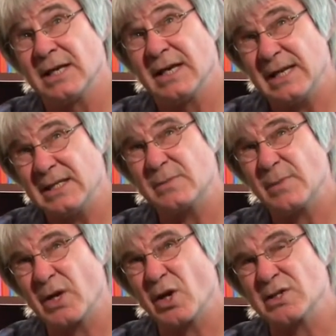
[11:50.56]
is
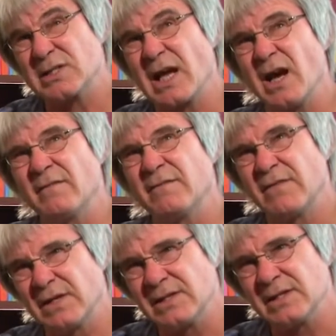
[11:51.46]
because they are
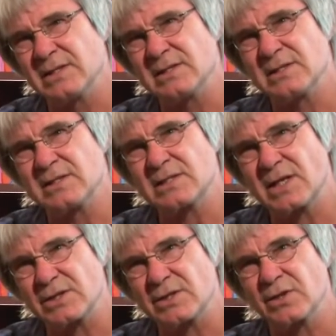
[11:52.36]
funded to
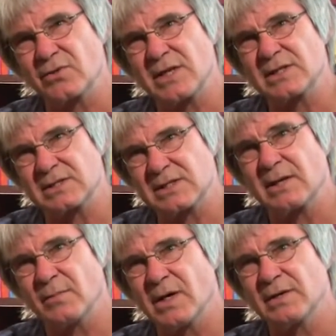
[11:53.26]
such a great
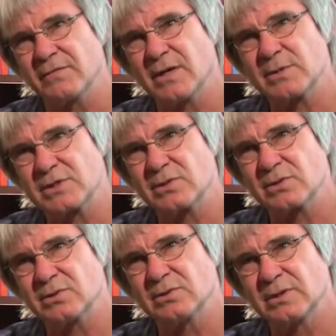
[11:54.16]
extent by the
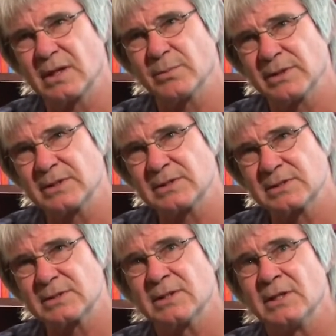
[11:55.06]
pharmaceutical
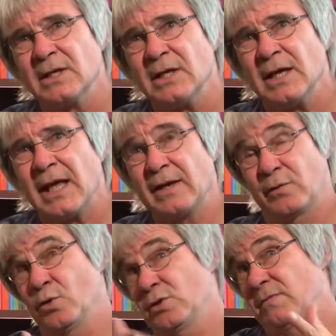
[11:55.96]
companies. And
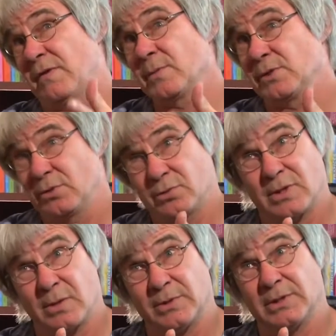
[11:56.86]
of course, pharmaceutical
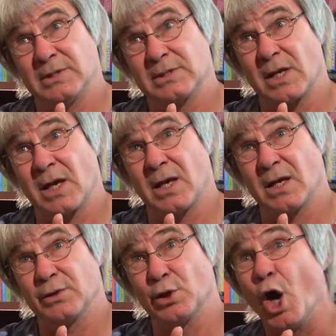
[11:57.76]
companies
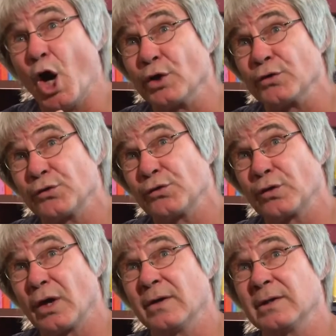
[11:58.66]
are not
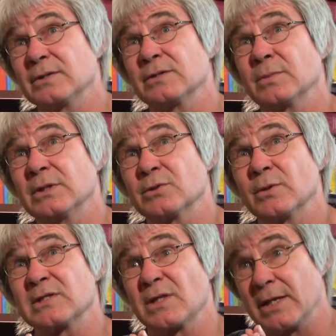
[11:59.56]
going to be too
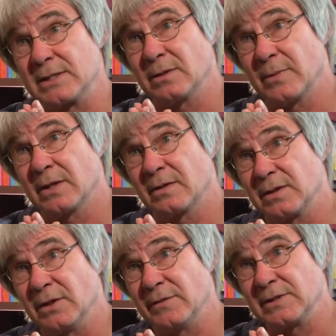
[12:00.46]
excited about
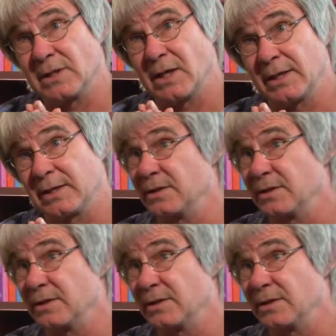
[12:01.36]
theories like,